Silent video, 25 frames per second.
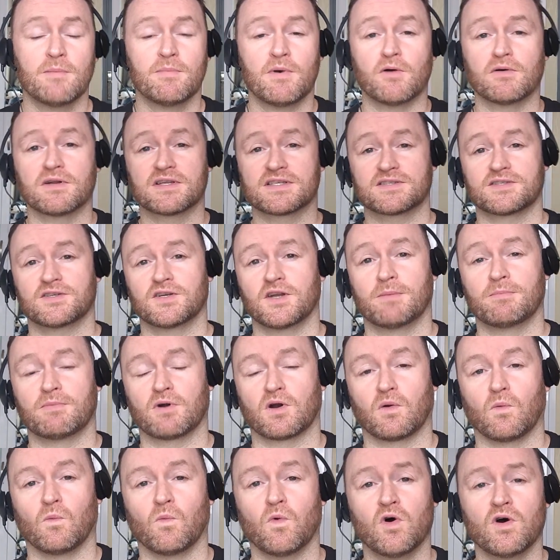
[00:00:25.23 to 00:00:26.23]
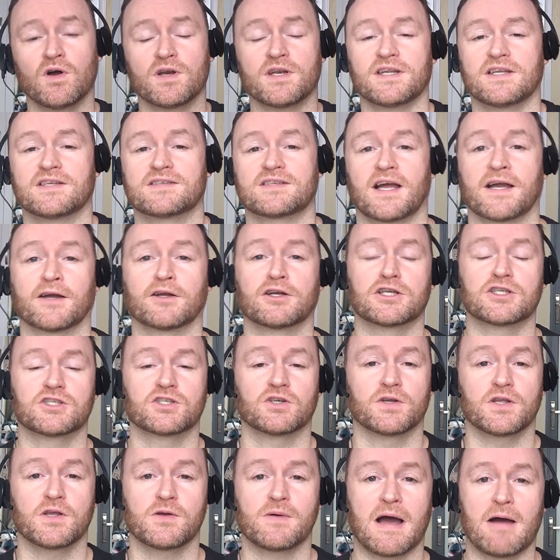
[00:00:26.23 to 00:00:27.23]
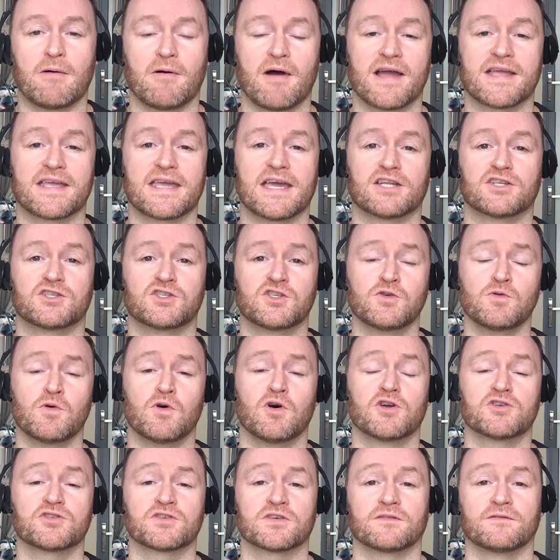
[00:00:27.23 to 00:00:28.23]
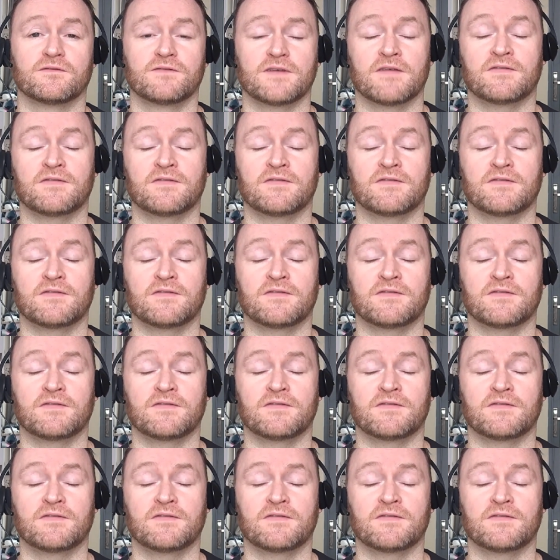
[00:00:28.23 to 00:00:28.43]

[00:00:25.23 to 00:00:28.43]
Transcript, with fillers: Bonus number one is I'm going to show you how I get two hundred